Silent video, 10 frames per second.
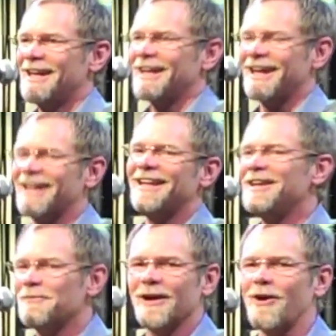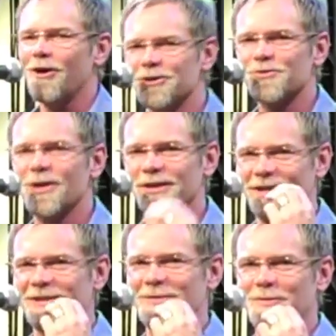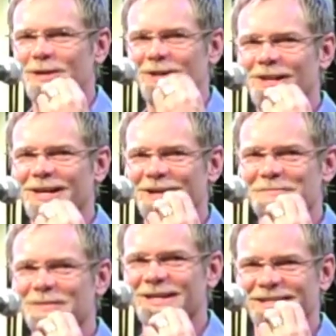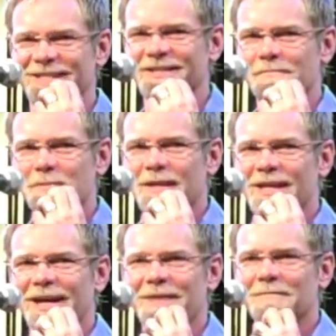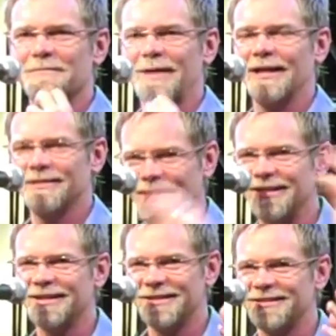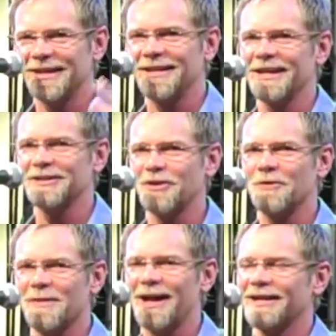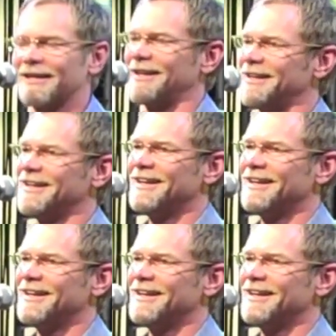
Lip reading: And anyway, all's well that ended well, because I did take that guitar back and